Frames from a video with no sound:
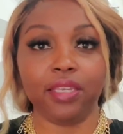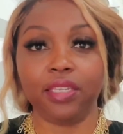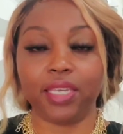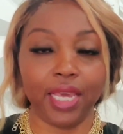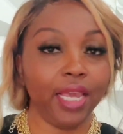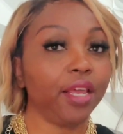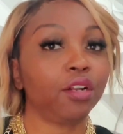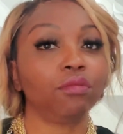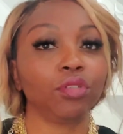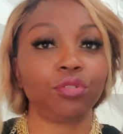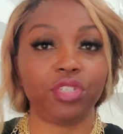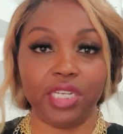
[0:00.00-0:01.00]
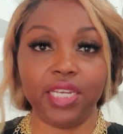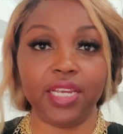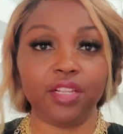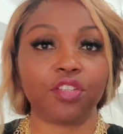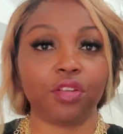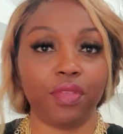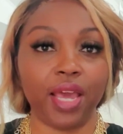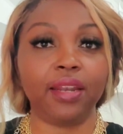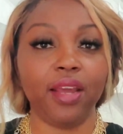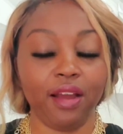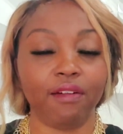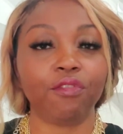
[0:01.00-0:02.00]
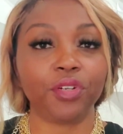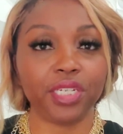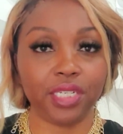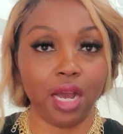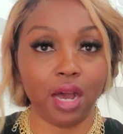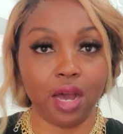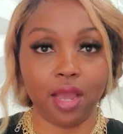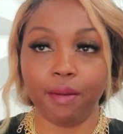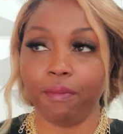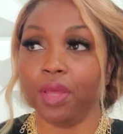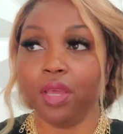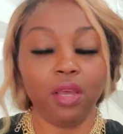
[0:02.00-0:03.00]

Get in a routine so that every time